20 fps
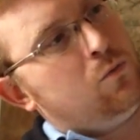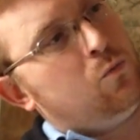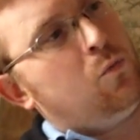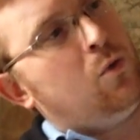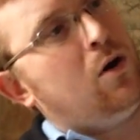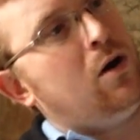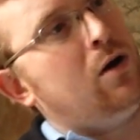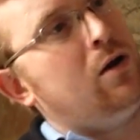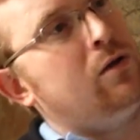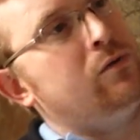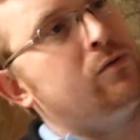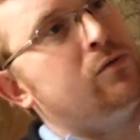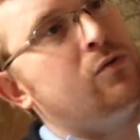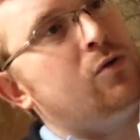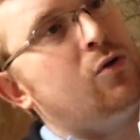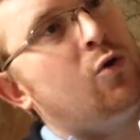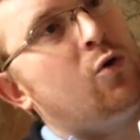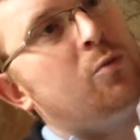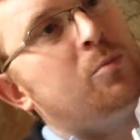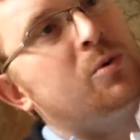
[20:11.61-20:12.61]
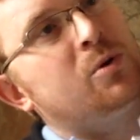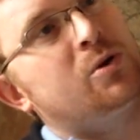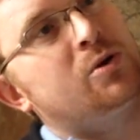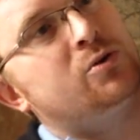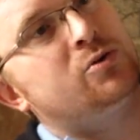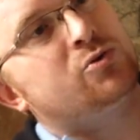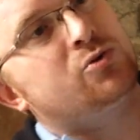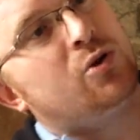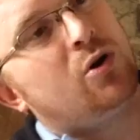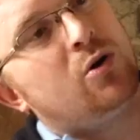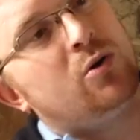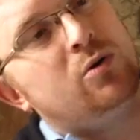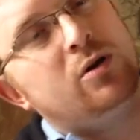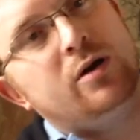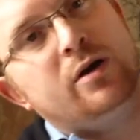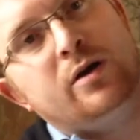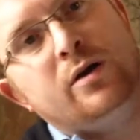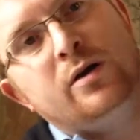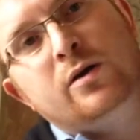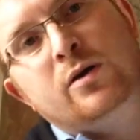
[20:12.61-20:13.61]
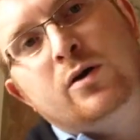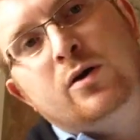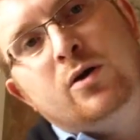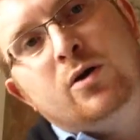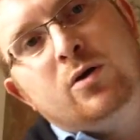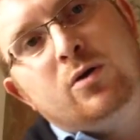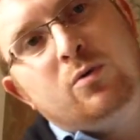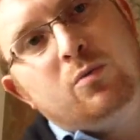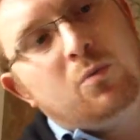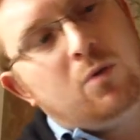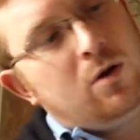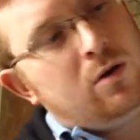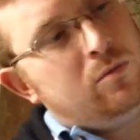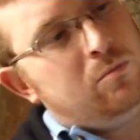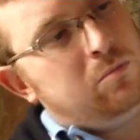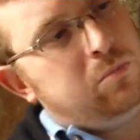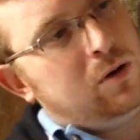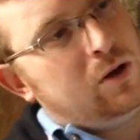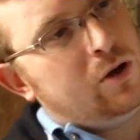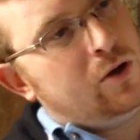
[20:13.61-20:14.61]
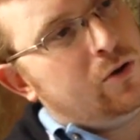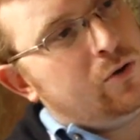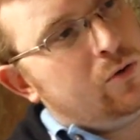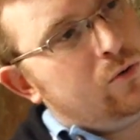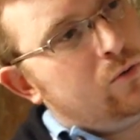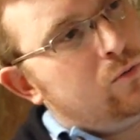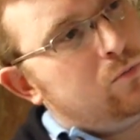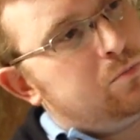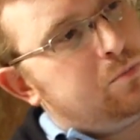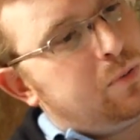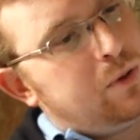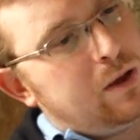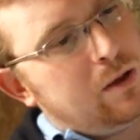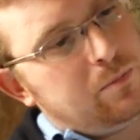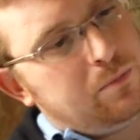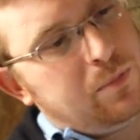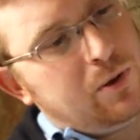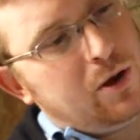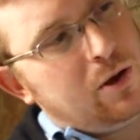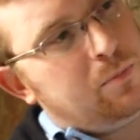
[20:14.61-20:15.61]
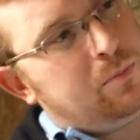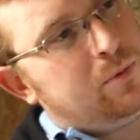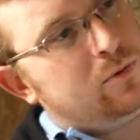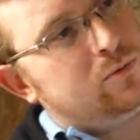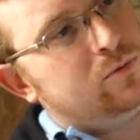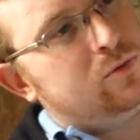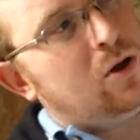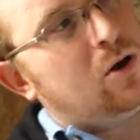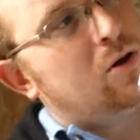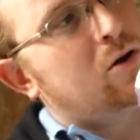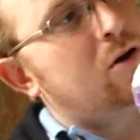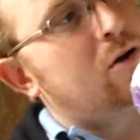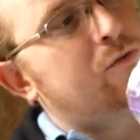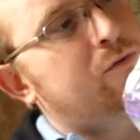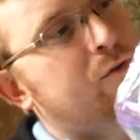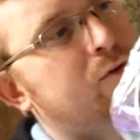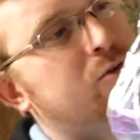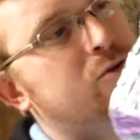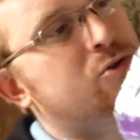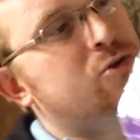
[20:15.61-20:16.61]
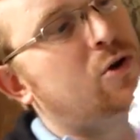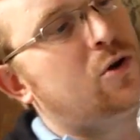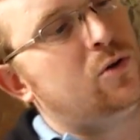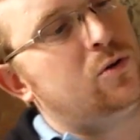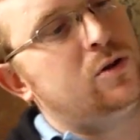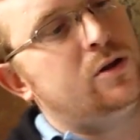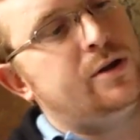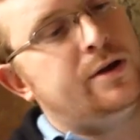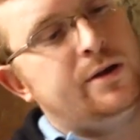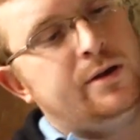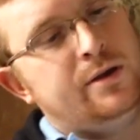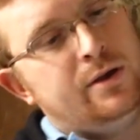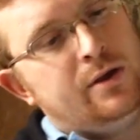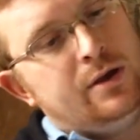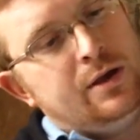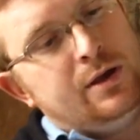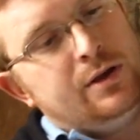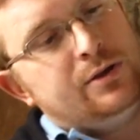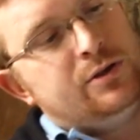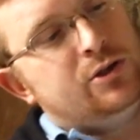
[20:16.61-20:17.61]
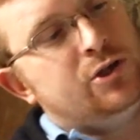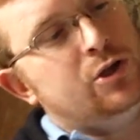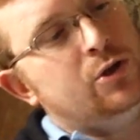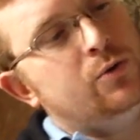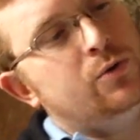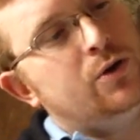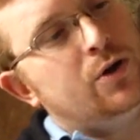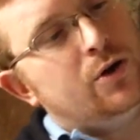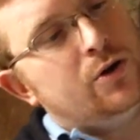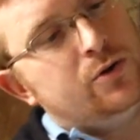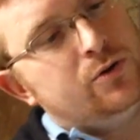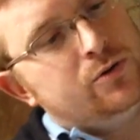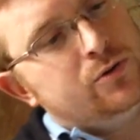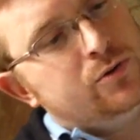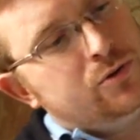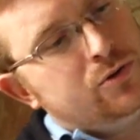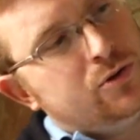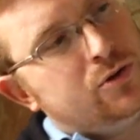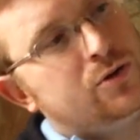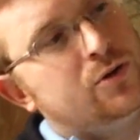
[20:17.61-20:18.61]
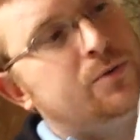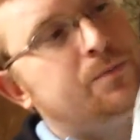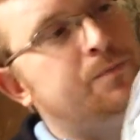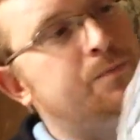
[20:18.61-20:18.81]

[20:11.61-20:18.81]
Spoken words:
one normal controller, one blue purple knockoff controller, 2 guns